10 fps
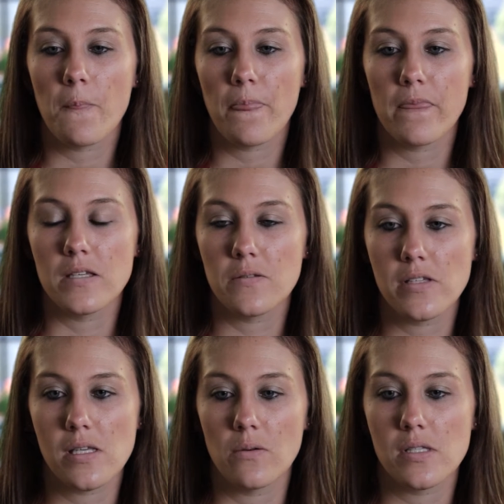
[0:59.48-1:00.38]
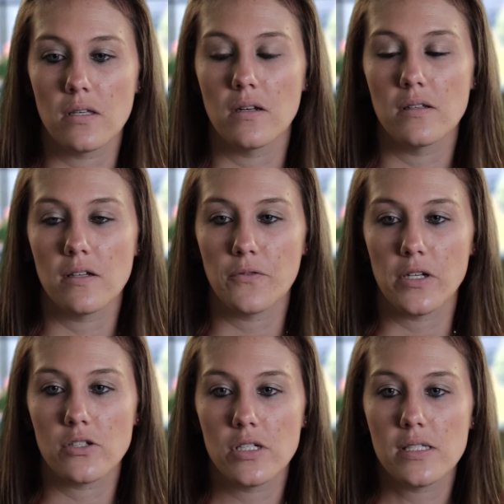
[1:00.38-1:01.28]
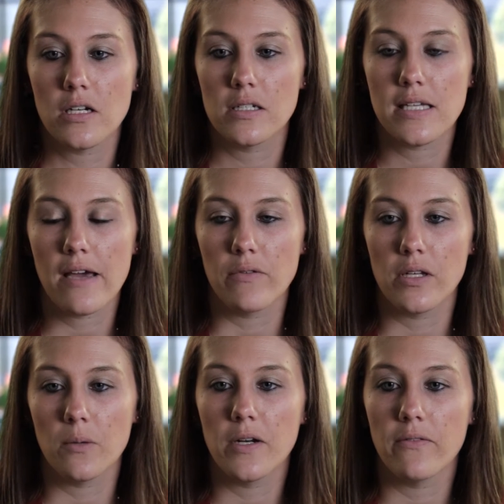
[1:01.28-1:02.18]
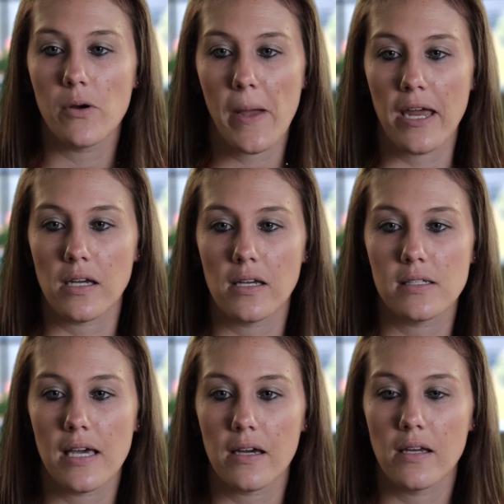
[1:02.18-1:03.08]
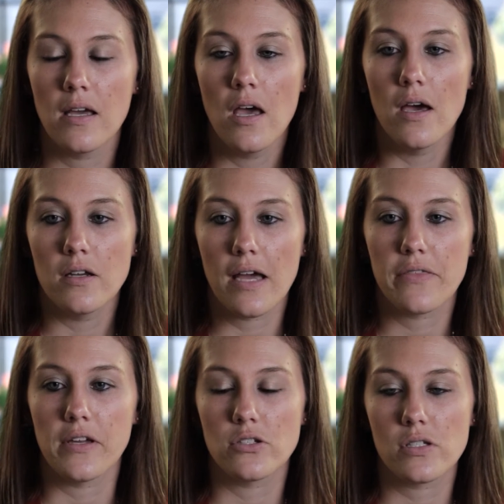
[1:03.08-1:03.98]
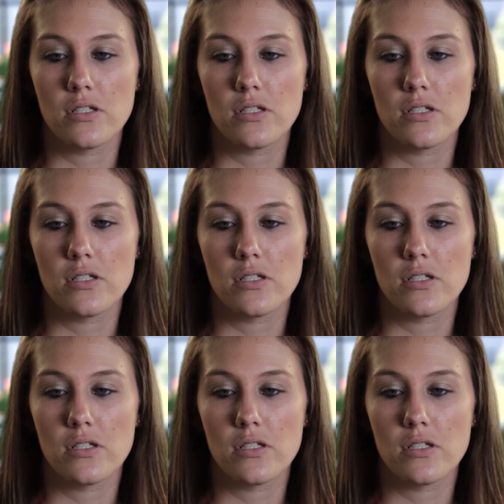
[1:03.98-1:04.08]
This visit was a little different. She started to have a little bit of a panic attack, I think just